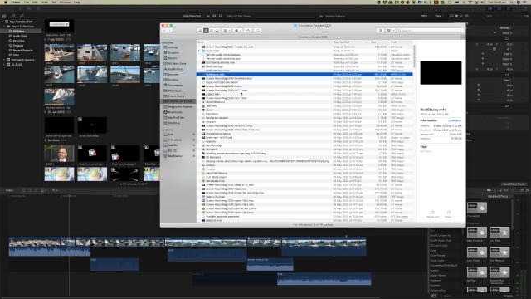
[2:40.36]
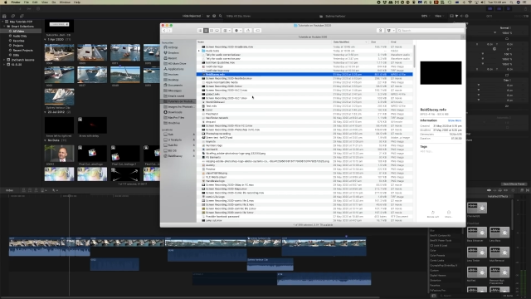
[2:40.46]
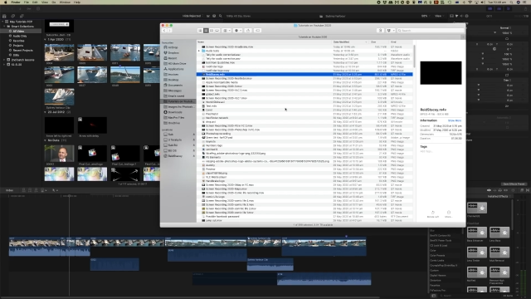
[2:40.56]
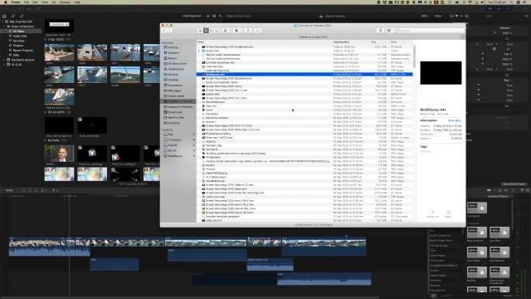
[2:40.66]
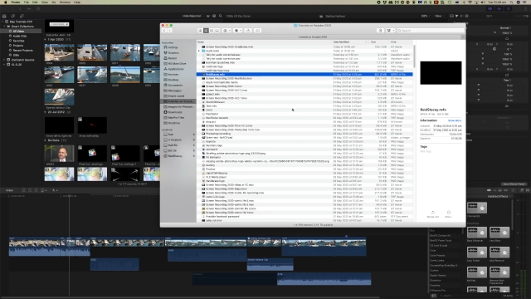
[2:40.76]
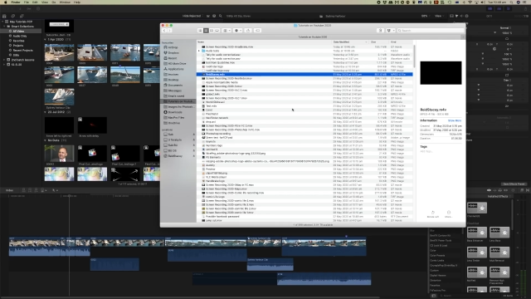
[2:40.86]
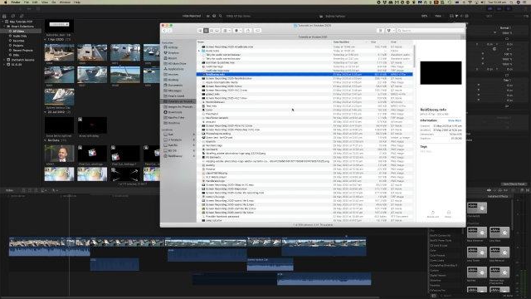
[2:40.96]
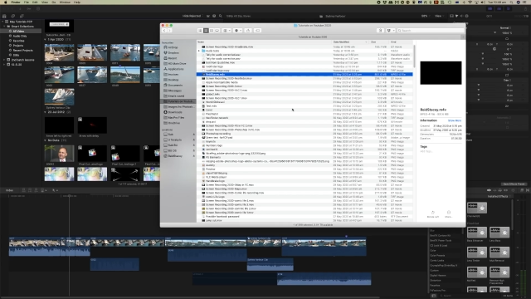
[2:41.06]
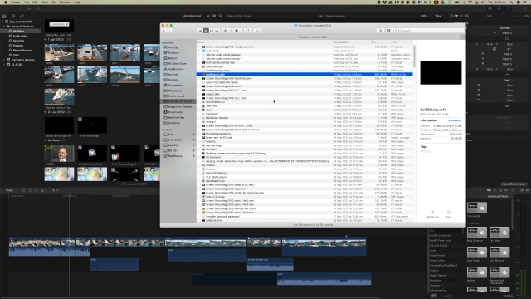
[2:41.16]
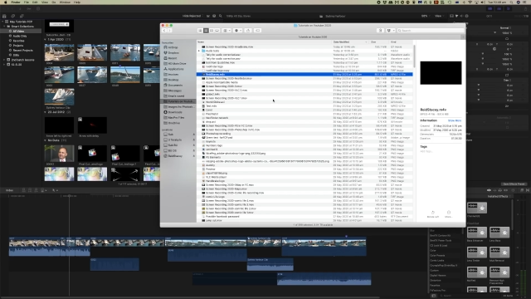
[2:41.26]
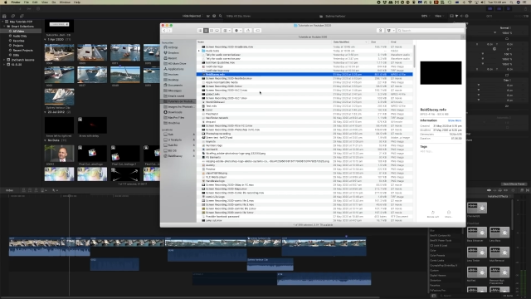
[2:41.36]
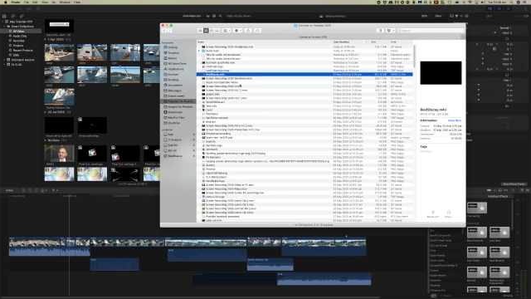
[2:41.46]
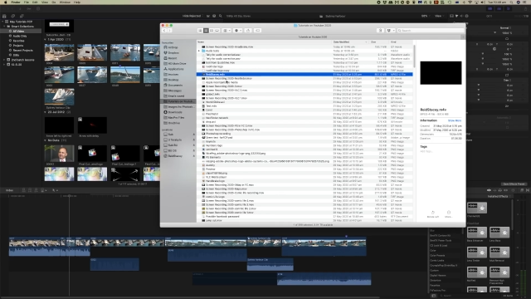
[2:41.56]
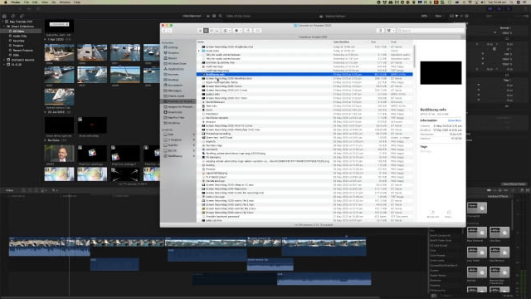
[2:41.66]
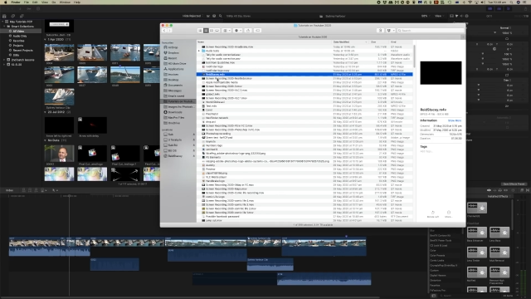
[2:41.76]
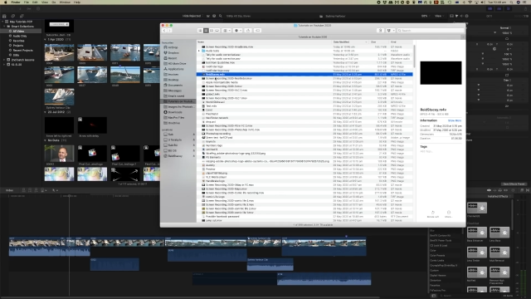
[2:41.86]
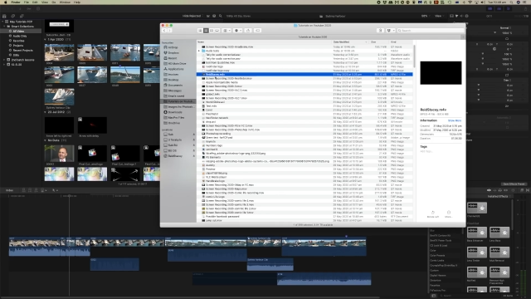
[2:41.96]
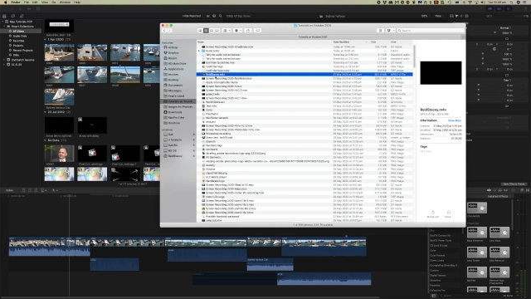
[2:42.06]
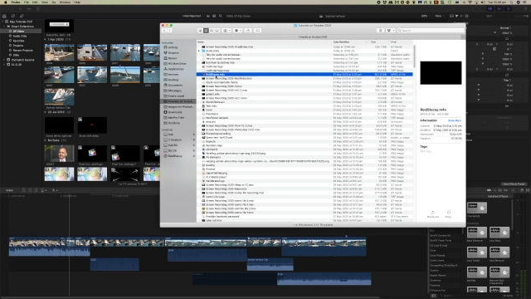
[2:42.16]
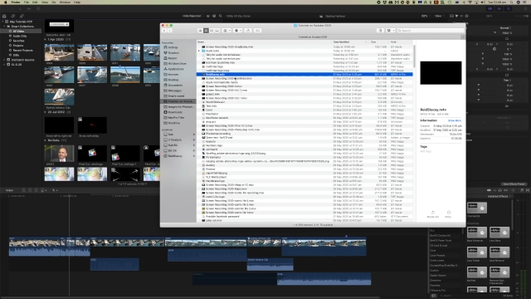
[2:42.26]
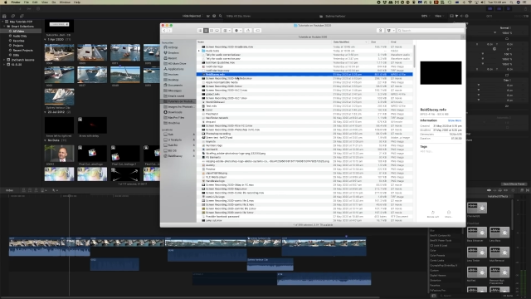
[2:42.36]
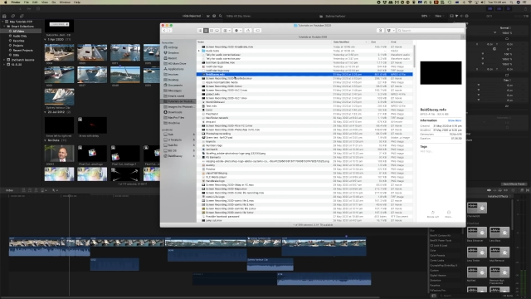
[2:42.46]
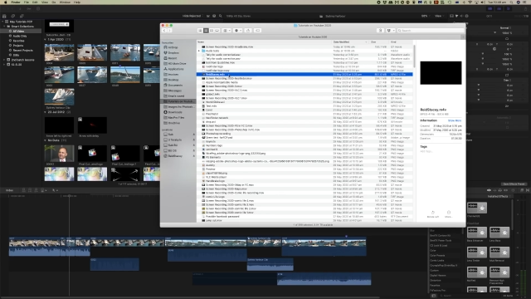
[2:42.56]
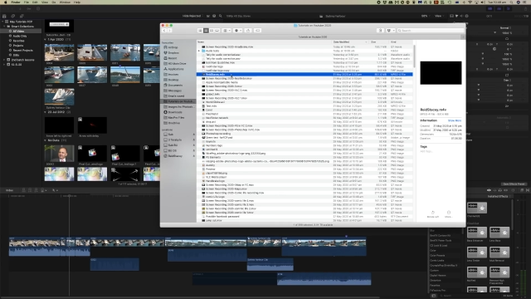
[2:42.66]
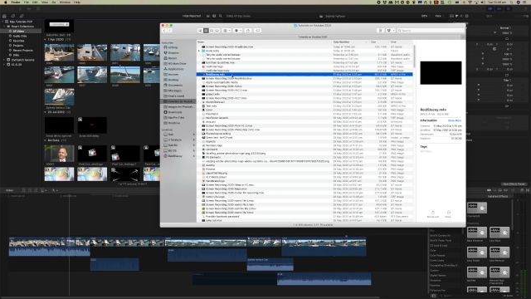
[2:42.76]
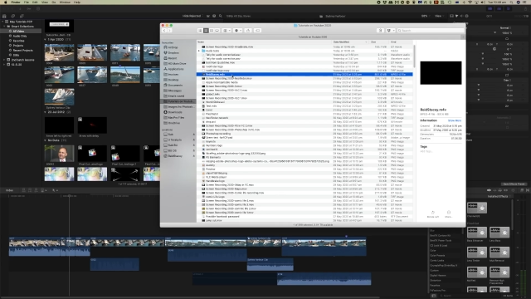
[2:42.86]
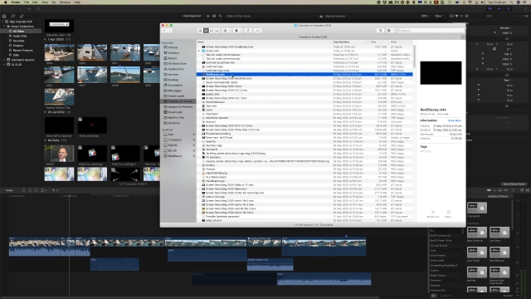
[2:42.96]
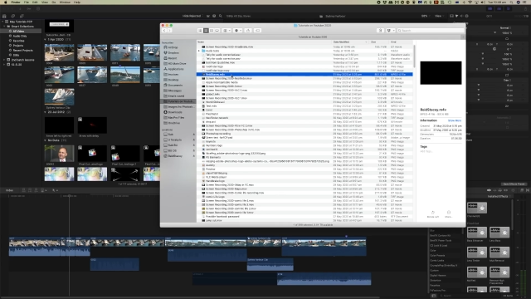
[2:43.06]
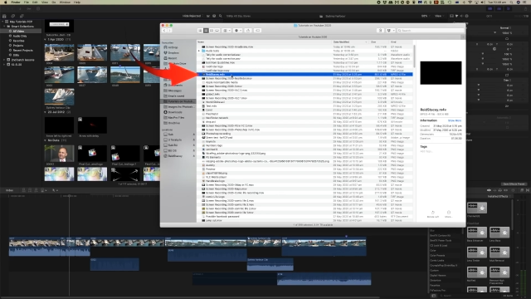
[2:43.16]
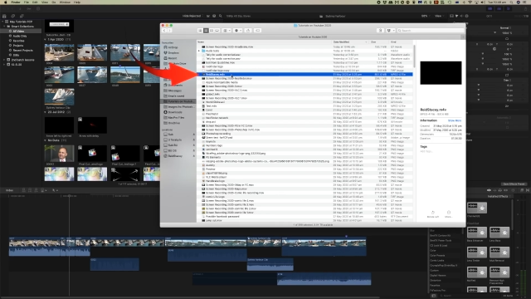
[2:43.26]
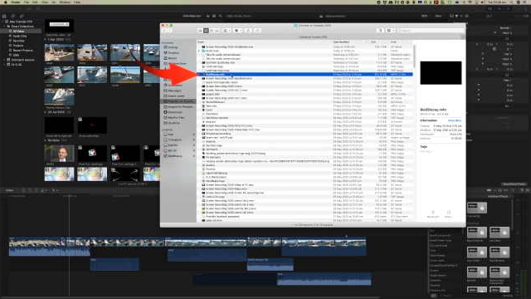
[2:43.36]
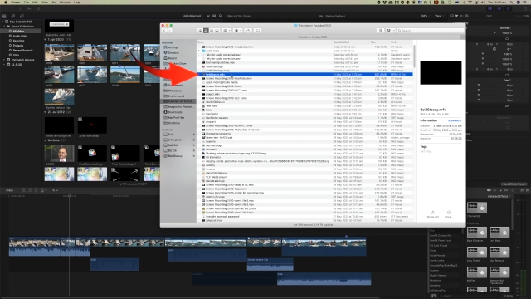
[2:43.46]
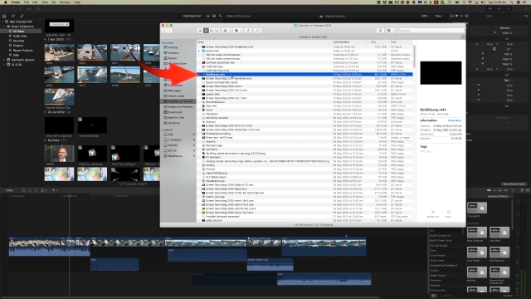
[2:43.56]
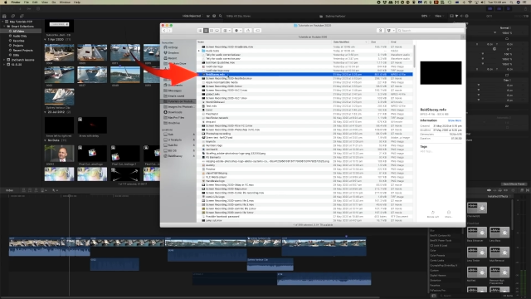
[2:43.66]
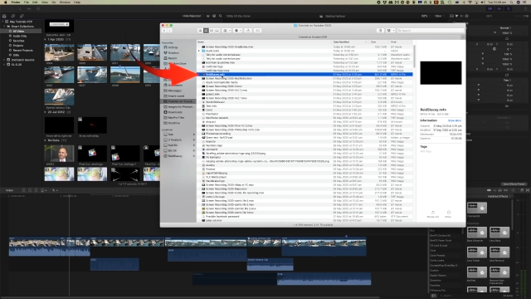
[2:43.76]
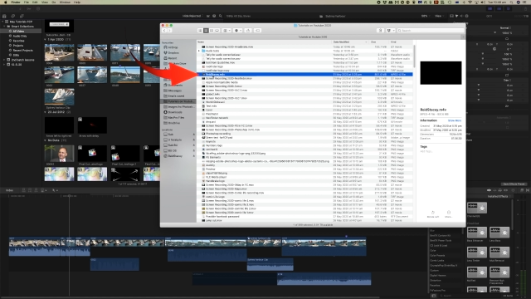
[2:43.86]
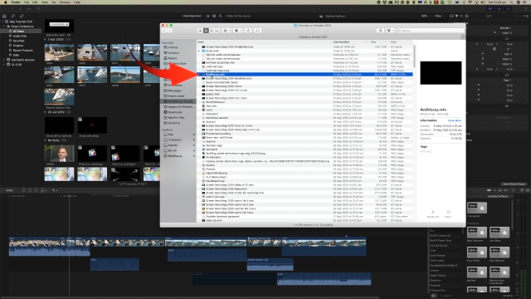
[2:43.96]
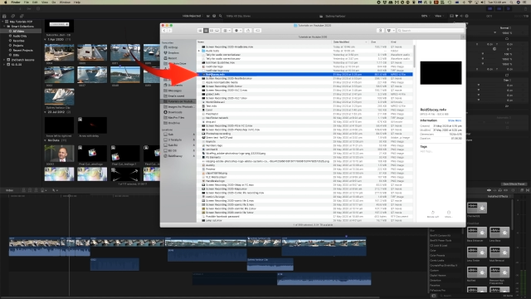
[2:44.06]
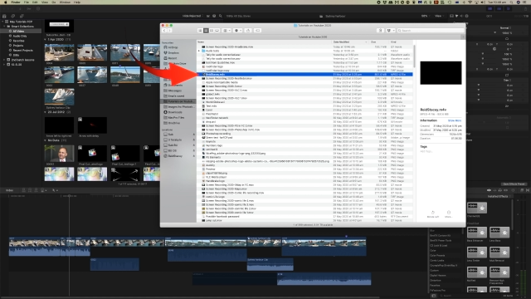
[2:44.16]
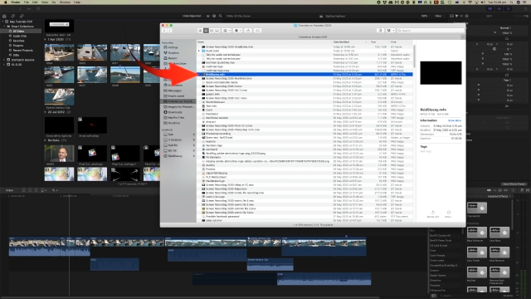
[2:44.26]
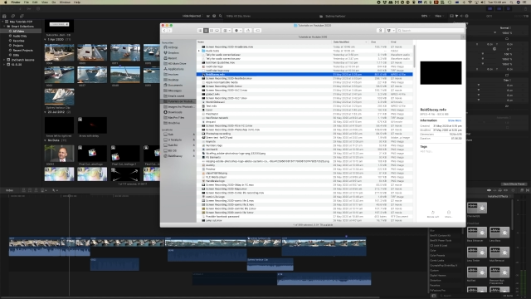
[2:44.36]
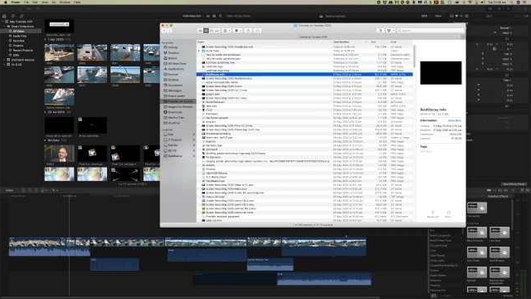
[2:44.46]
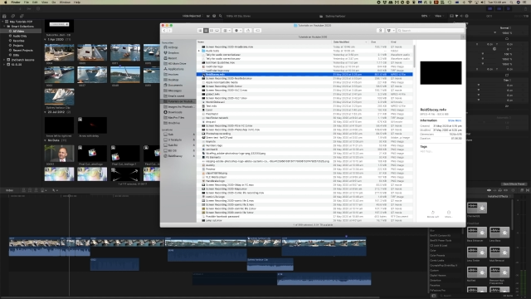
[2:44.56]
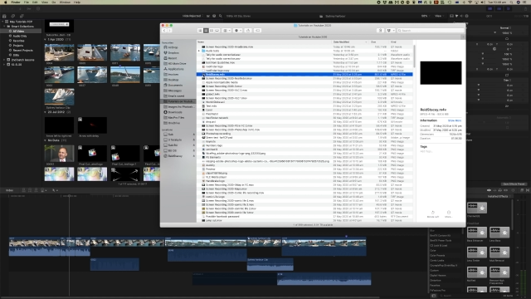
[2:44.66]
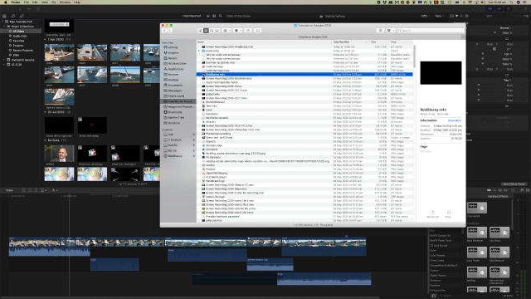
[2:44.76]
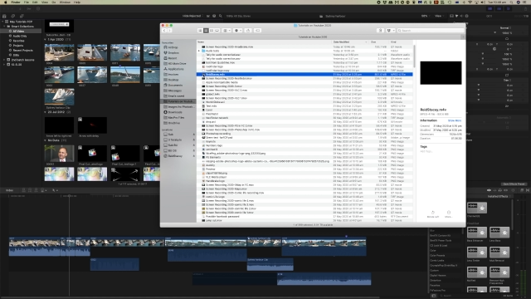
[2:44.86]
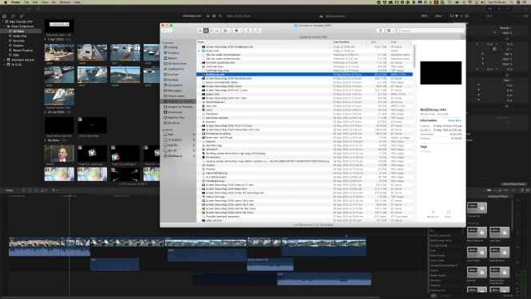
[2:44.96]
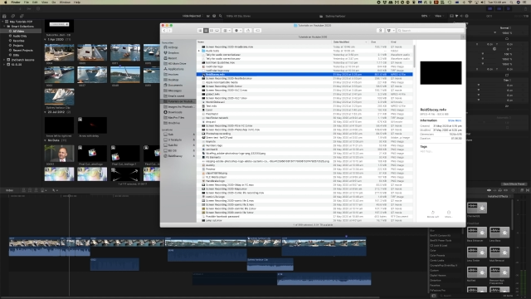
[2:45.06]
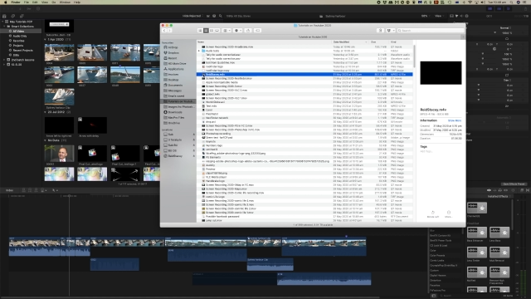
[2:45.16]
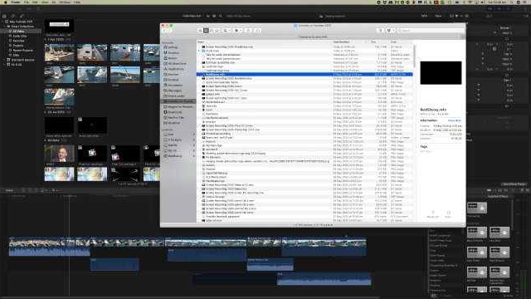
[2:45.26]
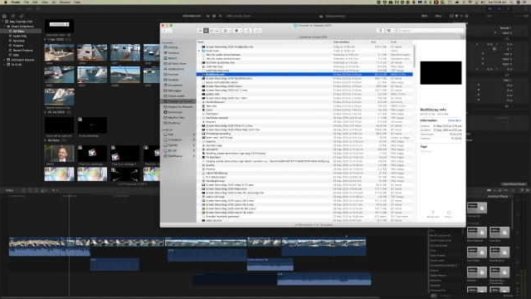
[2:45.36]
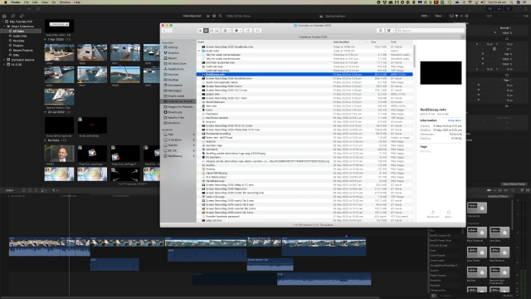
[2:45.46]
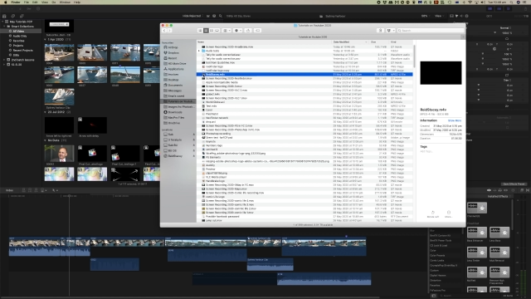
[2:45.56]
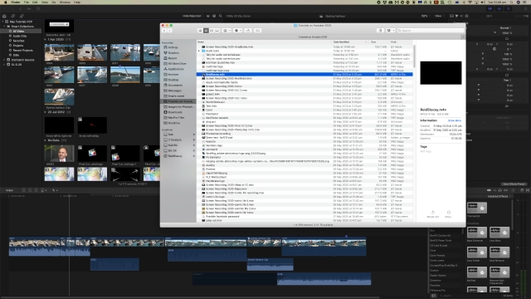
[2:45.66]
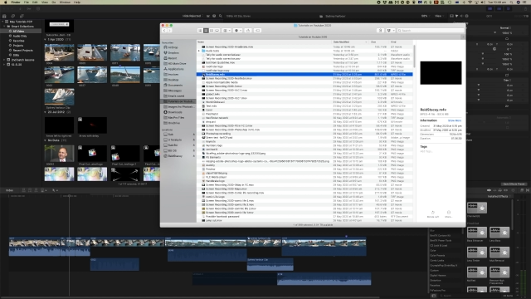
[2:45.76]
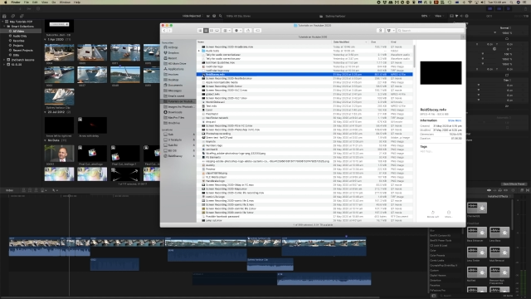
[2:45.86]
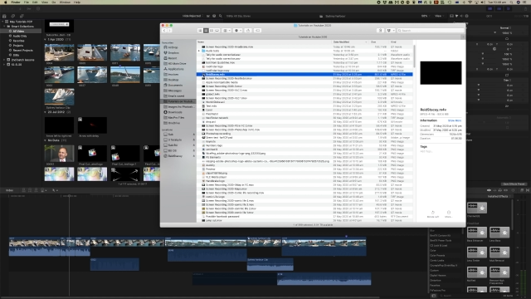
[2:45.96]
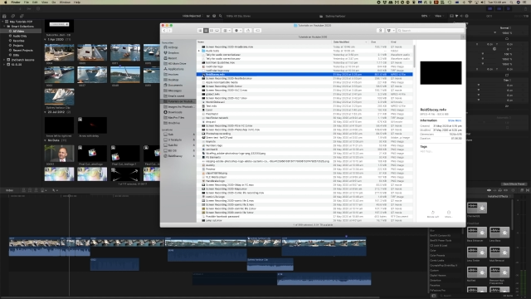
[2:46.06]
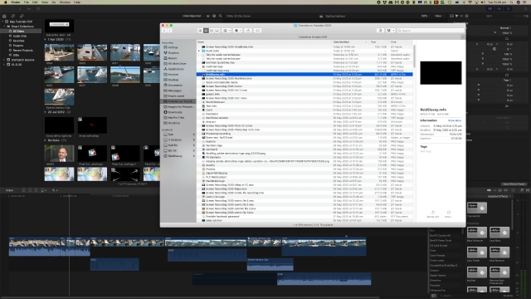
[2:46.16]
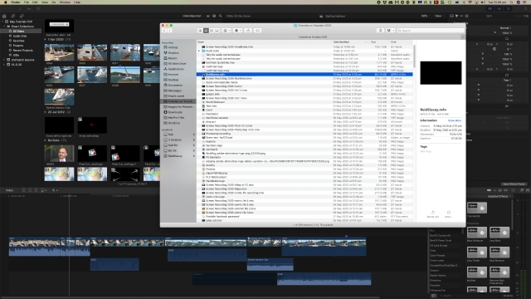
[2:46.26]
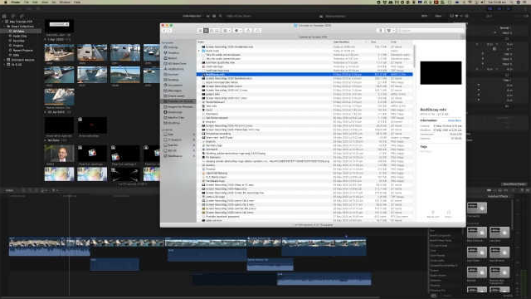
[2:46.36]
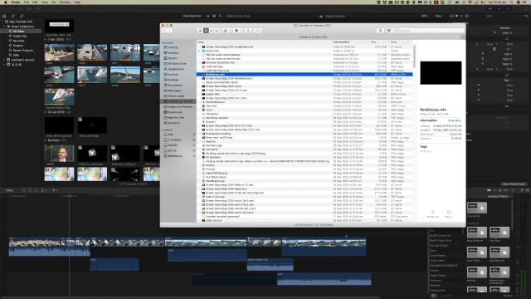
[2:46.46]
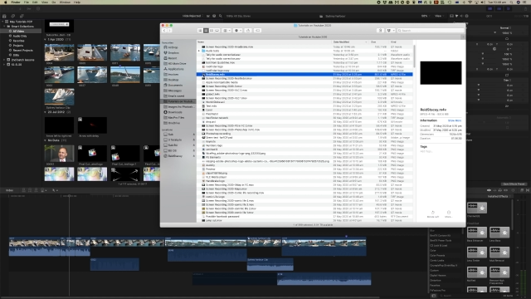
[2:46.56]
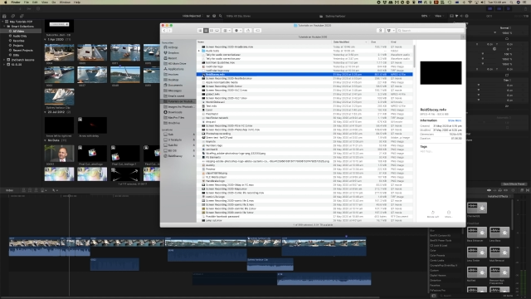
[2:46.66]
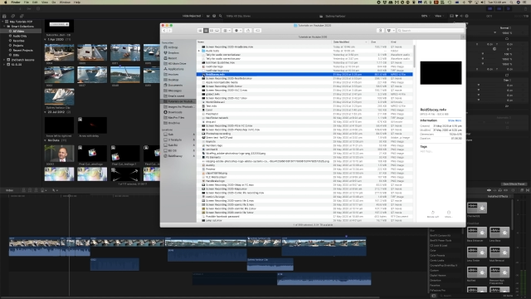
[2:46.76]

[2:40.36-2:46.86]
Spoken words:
Nobody's mouth can be seen.